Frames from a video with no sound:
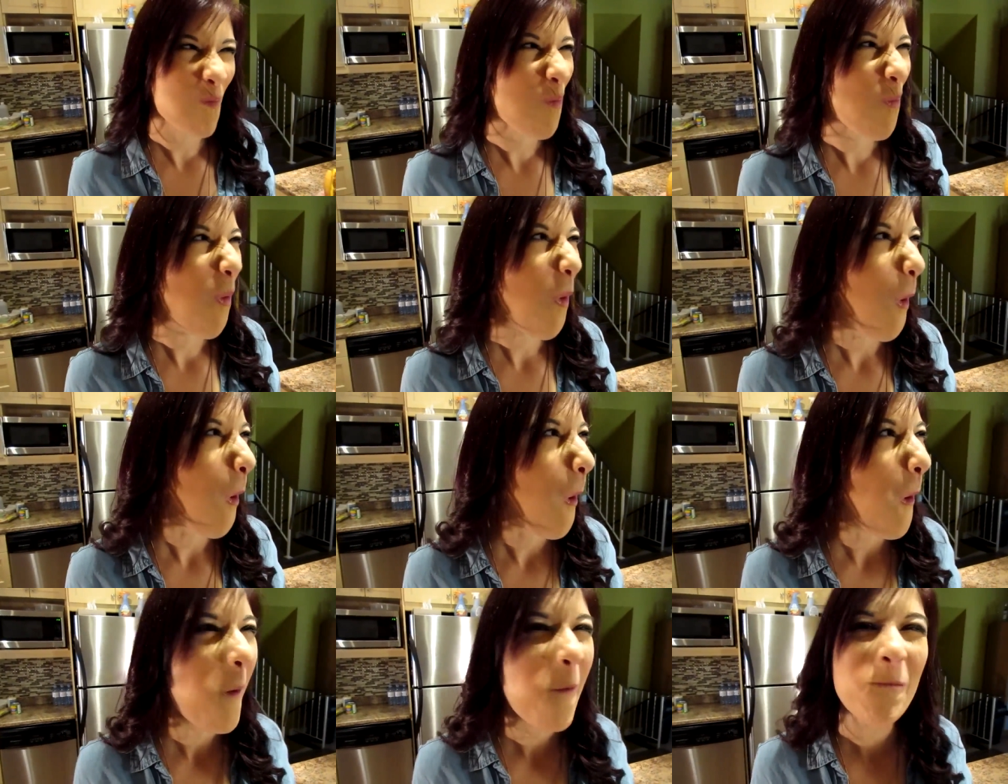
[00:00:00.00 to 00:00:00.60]

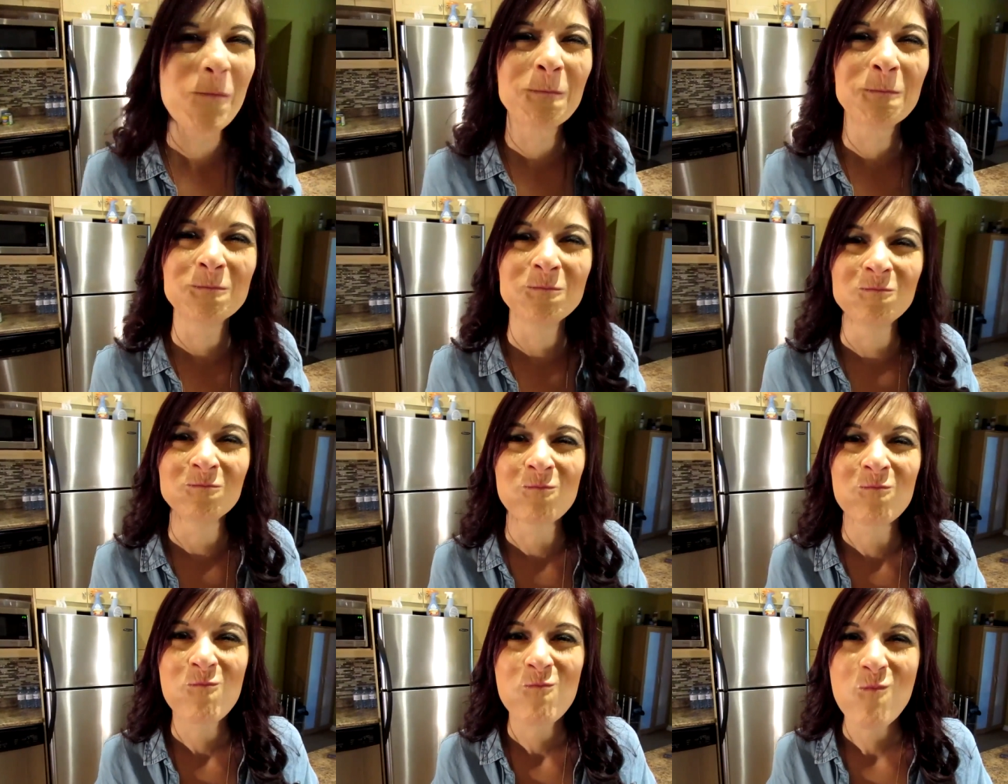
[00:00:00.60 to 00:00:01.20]
Yeah, you know what
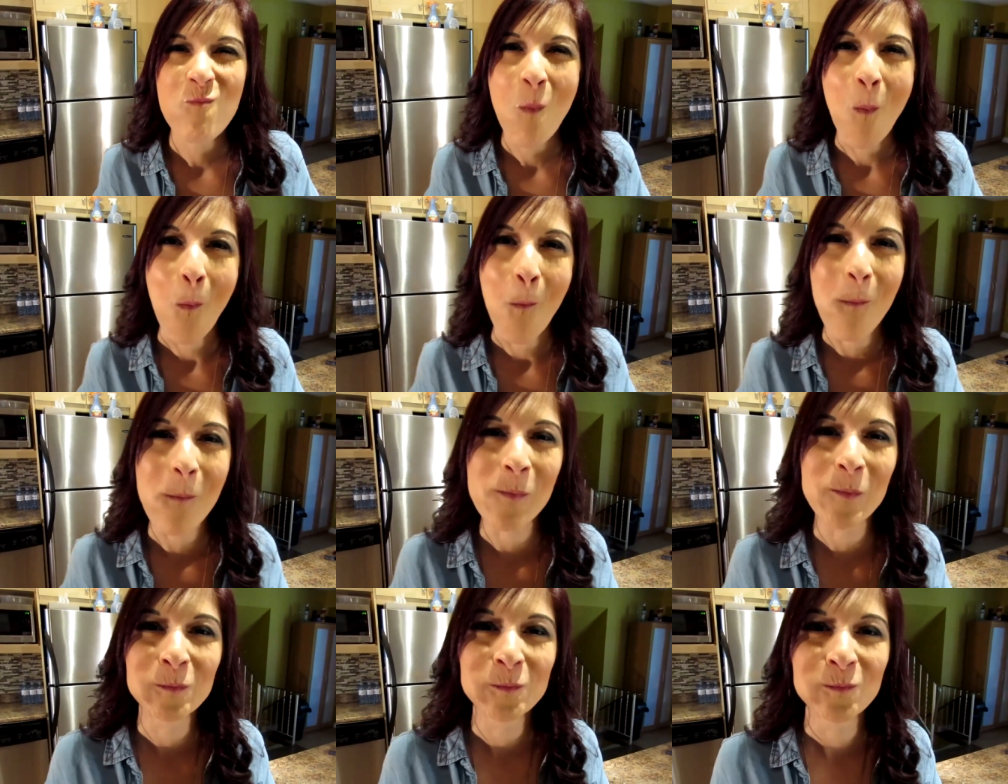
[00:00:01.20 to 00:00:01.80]
else makes
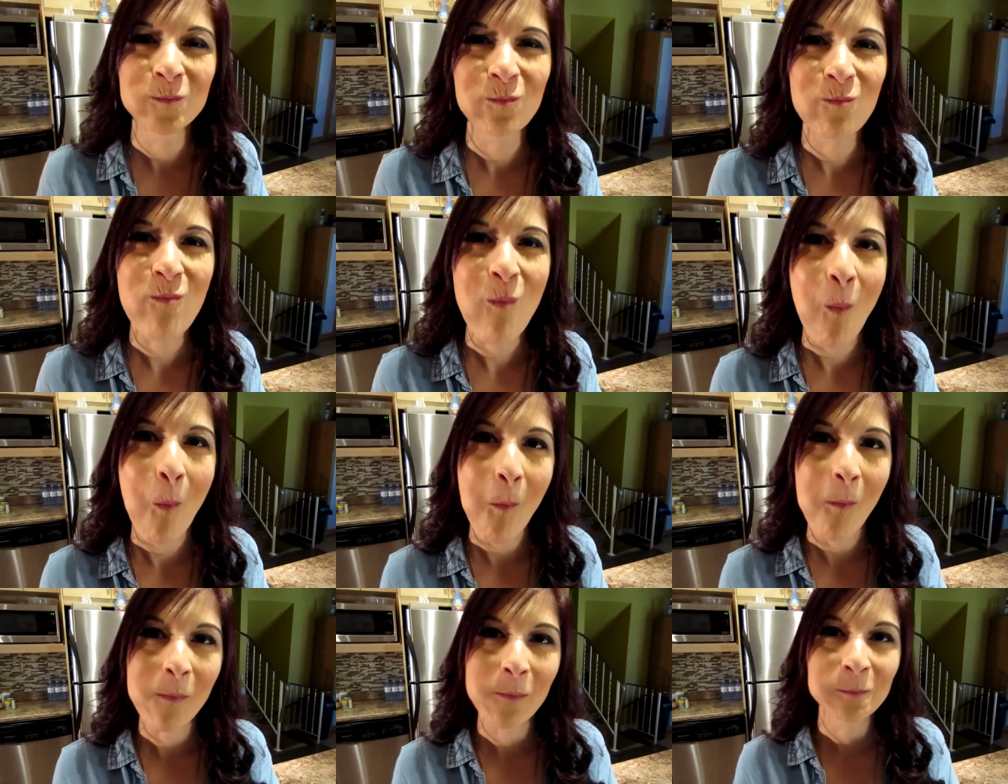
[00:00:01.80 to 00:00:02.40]
me feel good?
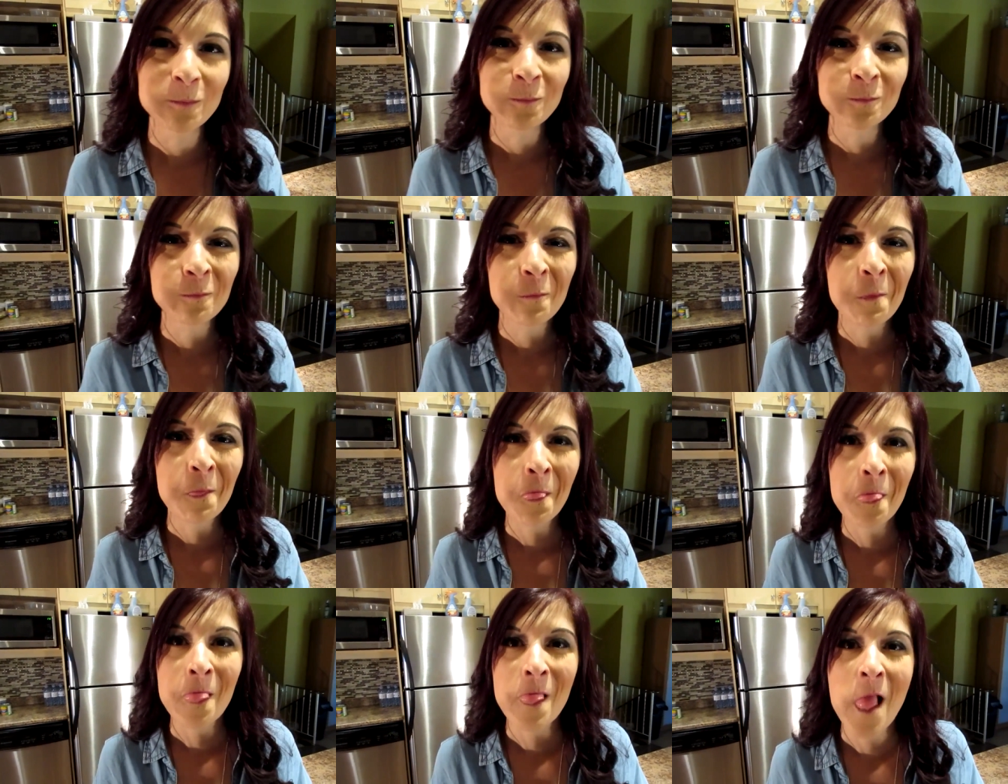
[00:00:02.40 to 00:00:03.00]
Me and Nicole were
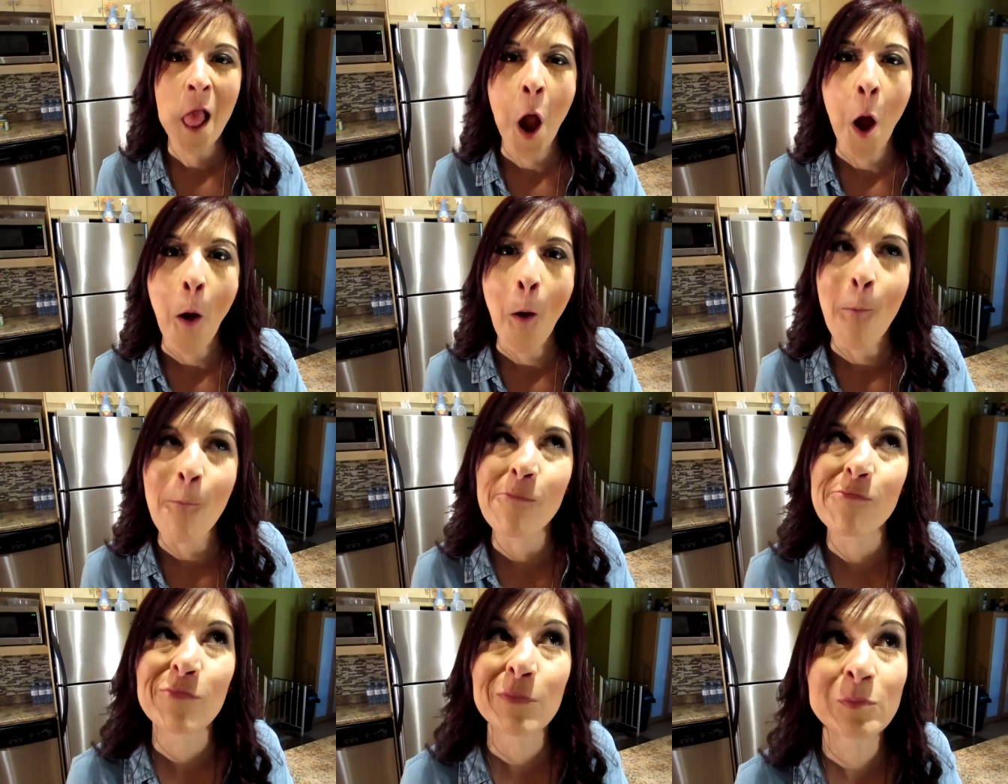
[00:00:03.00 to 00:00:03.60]
laughing
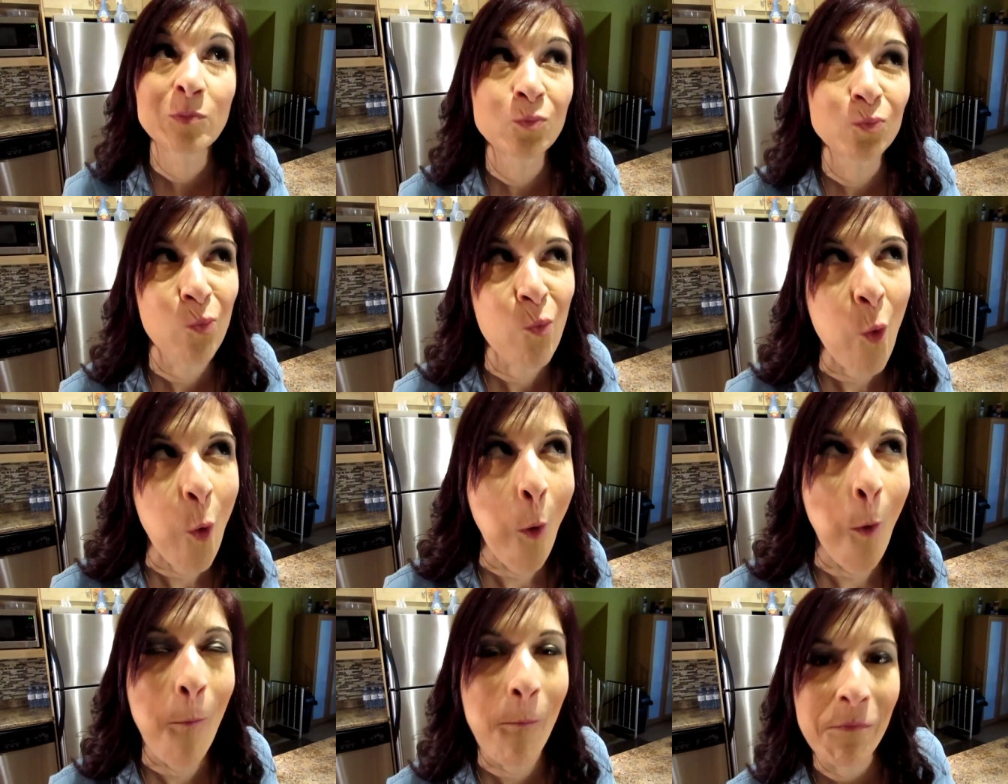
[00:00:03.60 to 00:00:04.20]
standing in line
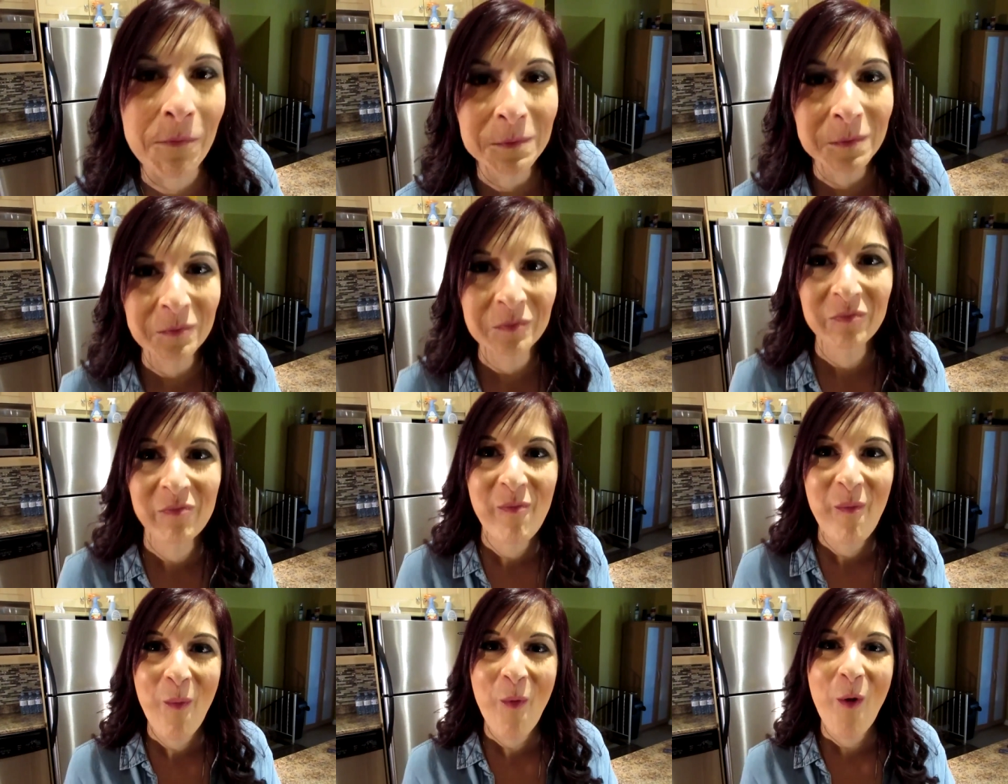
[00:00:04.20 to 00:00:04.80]
at McDonald's.